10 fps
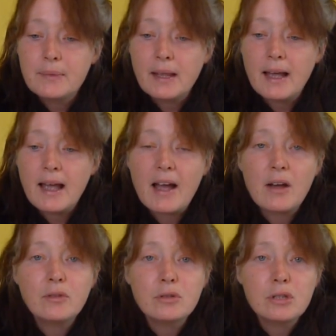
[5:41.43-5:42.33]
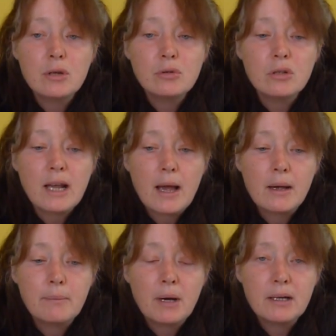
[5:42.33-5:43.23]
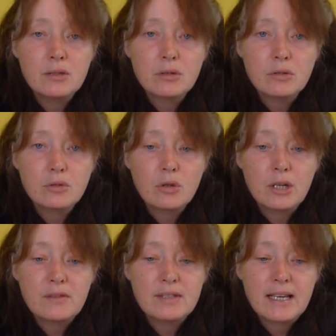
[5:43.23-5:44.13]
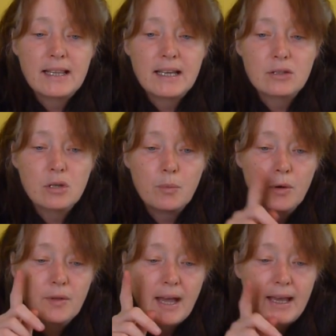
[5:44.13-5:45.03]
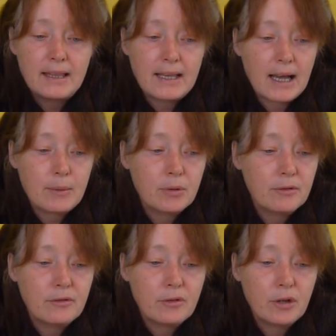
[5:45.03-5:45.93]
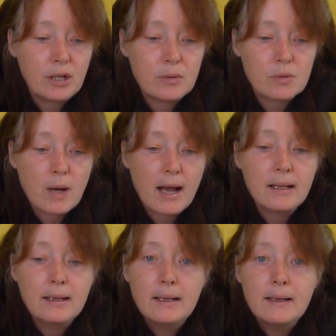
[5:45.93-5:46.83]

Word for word: I've also done a polytunnel tour, you've seen that, so I'll put that in the I button for you as well.